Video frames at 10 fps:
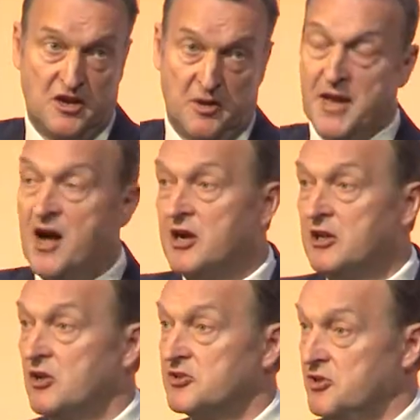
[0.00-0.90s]
are behind
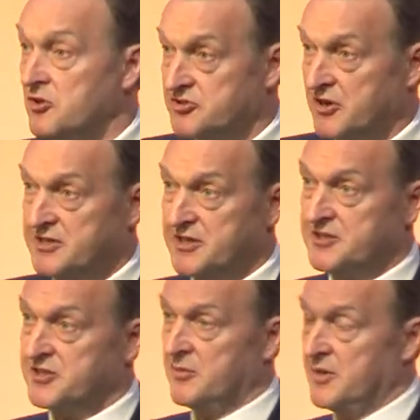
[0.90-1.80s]
closed doors trying to
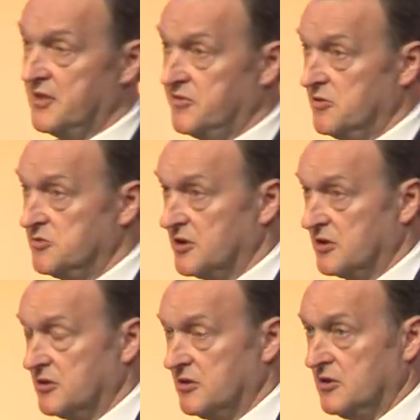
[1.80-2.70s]
determine their future.
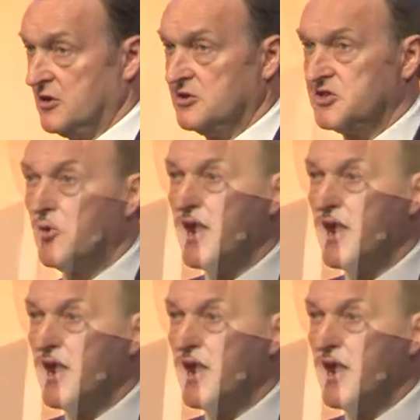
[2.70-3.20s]
So